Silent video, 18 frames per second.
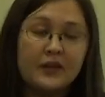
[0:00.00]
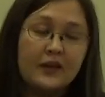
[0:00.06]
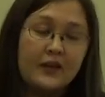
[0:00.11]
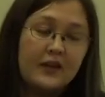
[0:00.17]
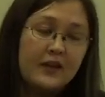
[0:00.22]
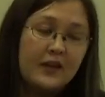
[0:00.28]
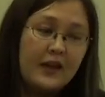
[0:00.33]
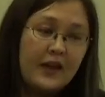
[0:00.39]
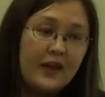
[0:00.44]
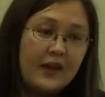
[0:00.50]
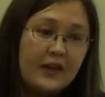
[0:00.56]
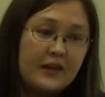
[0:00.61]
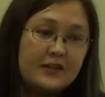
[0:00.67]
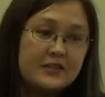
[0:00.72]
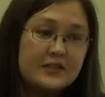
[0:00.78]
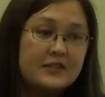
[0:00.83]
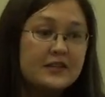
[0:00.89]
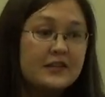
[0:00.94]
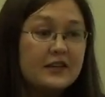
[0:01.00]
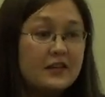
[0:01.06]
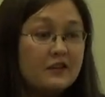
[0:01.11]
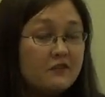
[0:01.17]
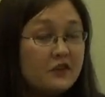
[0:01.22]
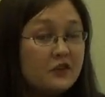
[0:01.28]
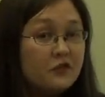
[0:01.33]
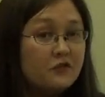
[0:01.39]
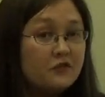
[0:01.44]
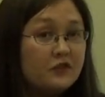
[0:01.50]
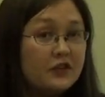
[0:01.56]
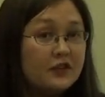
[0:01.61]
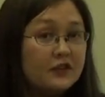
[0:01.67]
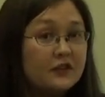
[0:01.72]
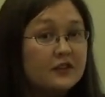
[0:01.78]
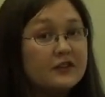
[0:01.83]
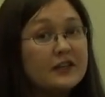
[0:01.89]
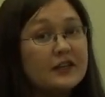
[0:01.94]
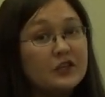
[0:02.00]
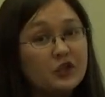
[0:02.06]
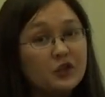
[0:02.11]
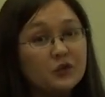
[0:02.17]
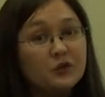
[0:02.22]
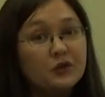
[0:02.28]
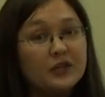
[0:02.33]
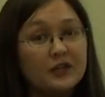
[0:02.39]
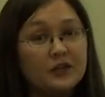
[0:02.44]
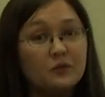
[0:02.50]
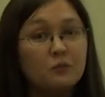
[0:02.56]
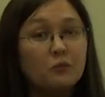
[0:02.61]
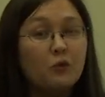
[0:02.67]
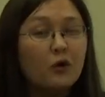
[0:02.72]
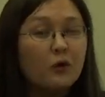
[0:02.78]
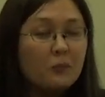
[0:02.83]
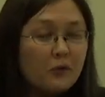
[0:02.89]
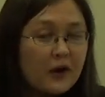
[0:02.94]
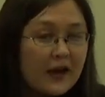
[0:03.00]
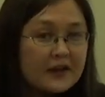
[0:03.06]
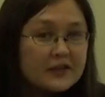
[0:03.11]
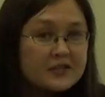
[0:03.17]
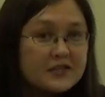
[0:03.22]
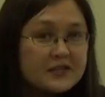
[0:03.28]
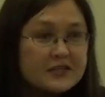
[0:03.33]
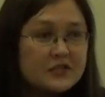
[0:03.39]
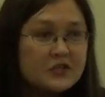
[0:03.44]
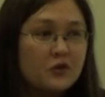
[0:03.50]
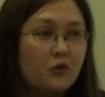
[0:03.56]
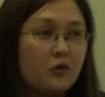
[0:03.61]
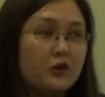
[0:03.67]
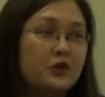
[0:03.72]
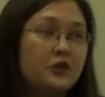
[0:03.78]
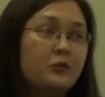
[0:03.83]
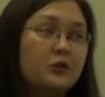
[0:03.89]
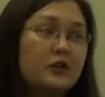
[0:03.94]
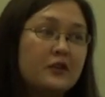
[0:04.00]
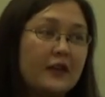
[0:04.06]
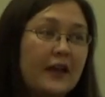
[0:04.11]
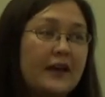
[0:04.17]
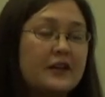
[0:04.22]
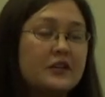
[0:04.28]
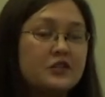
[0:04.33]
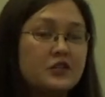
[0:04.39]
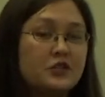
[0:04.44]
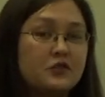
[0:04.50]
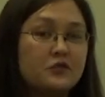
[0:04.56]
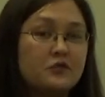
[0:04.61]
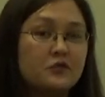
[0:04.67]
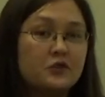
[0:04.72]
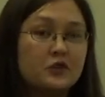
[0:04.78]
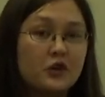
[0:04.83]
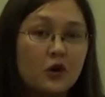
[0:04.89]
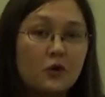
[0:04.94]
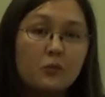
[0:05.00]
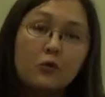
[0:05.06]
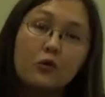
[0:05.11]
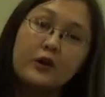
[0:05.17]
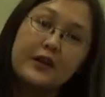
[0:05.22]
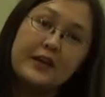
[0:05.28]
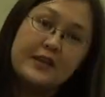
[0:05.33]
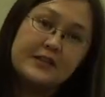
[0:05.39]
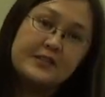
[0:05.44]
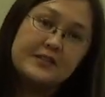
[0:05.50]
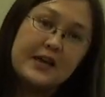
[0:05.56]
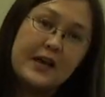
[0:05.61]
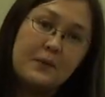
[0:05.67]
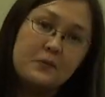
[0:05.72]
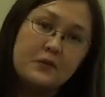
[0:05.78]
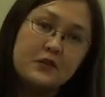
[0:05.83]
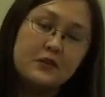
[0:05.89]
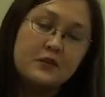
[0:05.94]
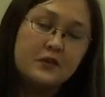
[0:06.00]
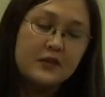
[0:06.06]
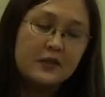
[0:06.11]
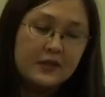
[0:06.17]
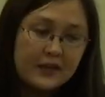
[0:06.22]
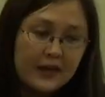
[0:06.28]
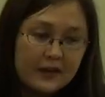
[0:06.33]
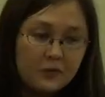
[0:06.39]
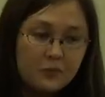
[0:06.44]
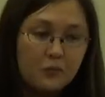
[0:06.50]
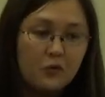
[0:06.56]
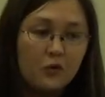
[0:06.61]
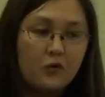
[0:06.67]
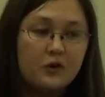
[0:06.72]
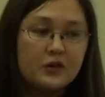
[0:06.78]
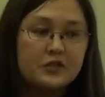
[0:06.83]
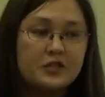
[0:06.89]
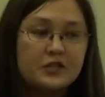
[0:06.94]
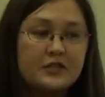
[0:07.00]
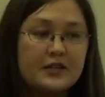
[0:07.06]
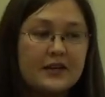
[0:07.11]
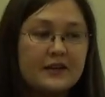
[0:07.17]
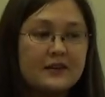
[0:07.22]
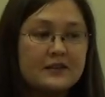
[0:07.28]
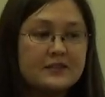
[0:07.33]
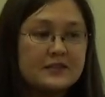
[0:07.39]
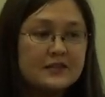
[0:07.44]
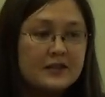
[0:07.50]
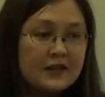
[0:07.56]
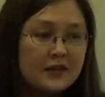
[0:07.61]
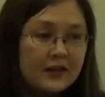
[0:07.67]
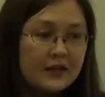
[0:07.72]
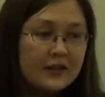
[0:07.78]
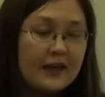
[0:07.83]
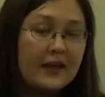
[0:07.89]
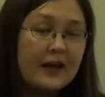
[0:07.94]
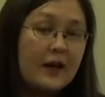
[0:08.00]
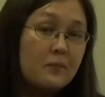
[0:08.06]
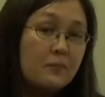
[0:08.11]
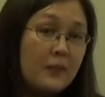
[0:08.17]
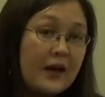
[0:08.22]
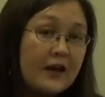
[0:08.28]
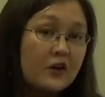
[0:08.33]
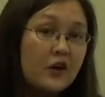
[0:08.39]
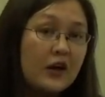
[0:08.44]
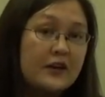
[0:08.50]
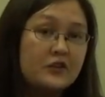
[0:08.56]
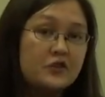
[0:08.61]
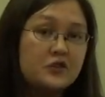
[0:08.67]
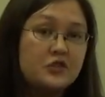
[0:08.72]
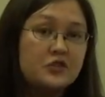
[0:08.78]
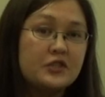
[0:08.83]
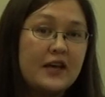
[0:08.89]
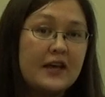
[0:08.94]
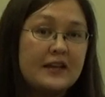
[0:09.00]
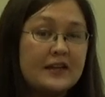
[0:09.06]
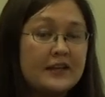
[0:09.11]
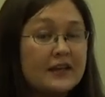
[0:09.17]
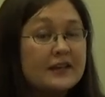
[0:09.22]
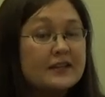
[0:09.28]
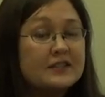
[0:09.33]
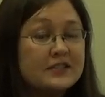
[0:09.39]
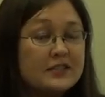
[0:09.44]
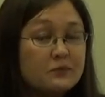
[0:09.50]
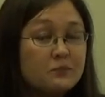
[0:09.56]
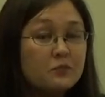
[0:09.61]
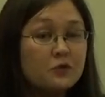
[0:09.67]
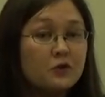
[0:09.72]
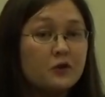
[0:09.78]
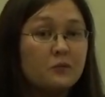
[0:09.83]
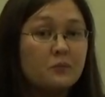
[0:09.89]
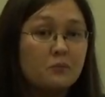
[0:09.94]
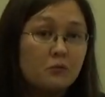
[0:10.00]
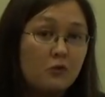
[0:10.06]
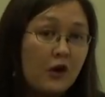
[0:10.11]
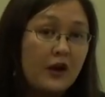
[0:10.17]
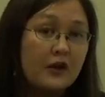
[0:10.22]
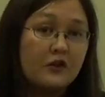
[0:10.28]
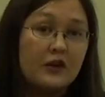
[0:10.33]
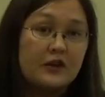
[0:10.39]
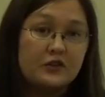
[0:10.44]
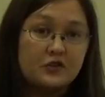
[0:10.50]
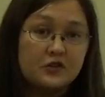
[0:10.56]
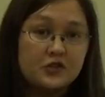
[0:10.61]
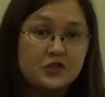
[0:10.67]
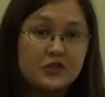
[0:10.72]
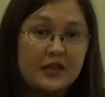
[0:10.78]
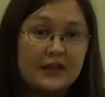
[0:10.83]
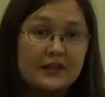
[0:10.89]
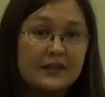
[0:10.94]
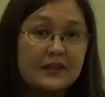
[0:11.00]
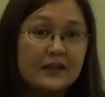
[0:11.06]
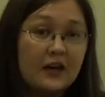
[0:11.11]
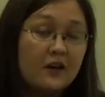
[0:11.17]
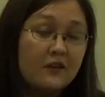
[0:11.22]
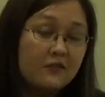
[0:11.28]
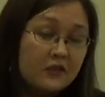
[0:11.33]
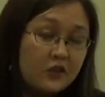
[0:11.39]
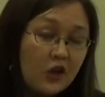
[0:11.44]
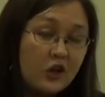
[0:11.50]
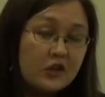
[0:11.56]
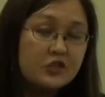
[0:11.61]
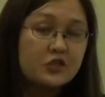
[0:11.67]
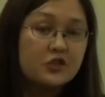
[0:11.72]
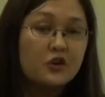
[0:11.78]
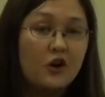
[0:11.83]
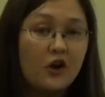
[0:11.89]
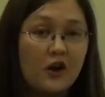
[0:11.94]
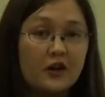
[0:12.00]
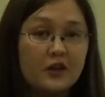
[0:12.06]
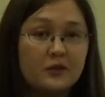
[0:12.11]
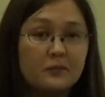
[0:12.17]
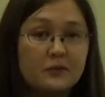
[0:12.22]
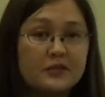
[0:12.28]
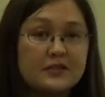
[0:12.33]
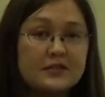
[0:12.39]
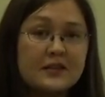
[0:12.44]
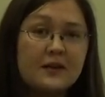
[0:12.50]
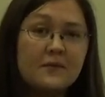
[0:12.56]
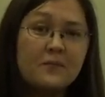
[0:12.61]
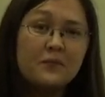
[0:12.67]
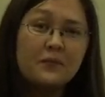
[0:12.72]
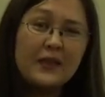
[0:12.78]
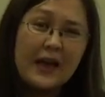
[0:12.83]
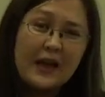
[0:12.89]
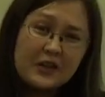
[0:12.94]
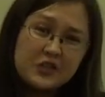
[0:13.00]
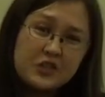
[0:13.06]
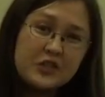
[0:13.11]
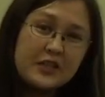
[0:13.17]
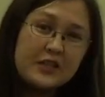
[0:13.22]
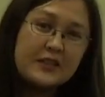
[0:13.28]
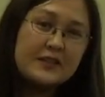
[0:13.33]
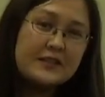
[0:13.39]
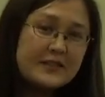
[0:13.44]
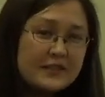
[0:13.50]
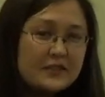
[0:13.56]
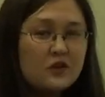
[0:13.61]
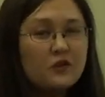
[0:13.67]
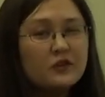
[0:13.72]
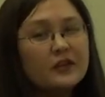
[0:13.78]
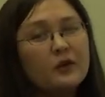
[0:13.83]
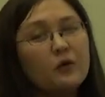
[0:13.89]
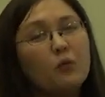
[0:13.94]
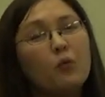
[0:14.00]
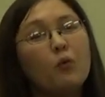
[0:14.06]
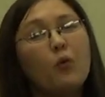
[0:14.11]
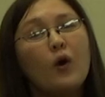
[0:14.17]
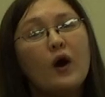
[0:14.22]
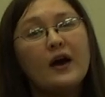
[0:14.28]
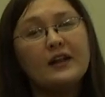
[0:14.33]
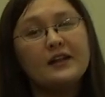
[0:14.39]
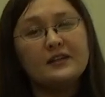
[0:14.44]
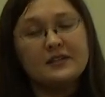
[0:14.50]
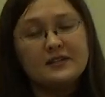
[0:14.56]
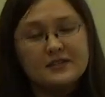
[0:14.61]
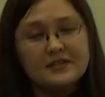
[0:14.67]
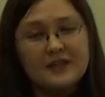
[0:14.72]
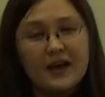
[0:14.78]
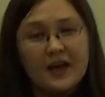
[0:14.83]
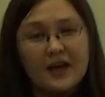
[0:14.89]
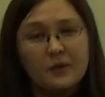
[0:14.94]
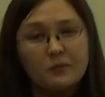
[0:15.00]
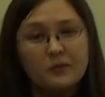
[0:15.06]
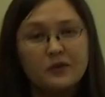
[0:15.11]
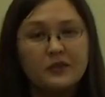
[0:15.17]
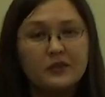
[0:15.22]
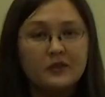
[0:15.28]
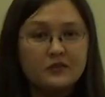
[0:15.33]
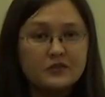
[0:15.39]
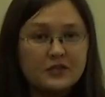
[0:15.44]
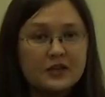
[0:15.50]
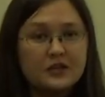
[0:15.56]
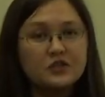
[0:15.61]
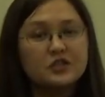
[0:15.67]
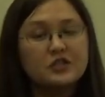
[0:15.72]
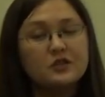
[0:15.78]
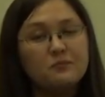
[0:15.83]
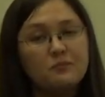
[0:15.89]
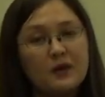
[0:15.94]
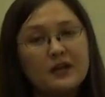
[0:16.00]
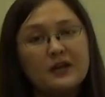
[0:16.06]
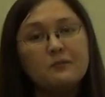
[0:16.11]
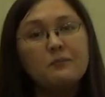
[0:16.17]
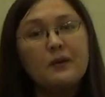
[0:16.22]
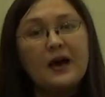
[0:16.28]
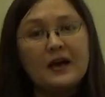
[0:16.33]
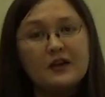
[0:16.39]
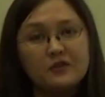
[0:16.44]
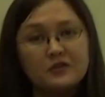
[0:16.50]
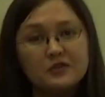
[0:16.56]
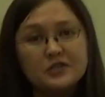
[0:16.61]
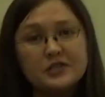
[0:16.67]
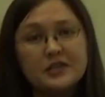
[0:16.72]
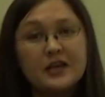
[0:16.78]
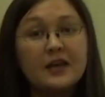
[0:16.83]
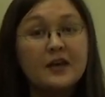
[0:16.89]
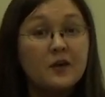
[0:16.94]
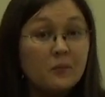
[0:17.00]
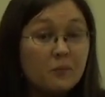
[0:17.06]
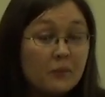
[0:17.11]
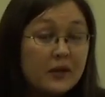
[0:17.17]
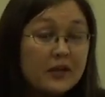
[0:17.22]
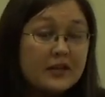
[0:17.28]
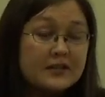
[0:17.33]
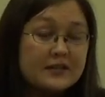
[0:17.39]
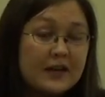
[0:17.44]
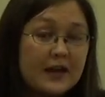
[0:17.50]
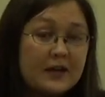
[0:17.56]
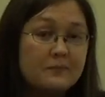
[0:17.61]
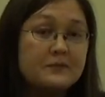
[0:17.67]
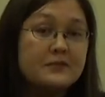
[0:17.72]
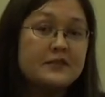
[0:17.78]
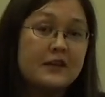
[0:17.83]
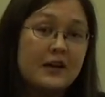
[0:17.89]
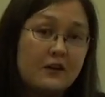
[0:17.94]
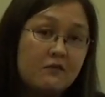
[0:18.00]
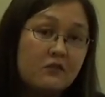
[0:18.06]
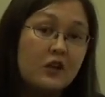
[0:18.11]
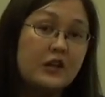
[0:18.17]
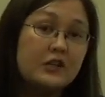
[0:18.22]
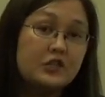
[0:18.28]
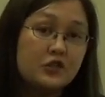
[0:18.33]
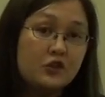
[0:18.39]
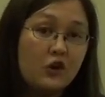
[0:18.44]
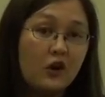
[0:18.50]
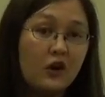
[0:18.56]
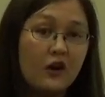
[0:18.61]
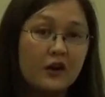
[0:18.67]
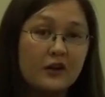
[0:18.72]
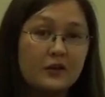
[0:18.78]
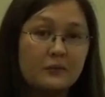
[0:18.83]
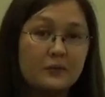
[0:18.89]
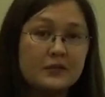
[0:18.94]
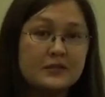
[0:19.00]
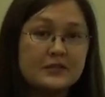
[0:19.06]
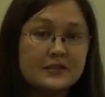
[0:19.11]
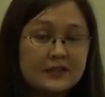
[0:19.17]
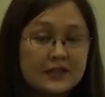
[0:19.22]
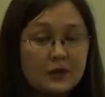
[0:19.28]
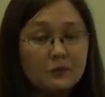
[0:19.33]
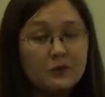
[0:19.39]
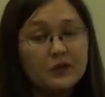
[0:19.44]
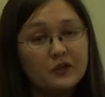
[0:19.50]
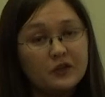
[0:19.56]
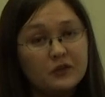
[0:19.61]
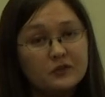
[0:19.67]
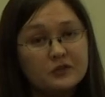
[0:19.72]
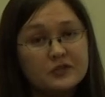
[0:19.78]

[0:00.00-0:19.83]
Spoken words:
And if you feel that you need more practice or you would like to go more in depth, get more details, get a better understanding and deeper, broader understanding of logical arguments, actually, this is only one type. There's actually many patterns, many types of logical arguments that we use.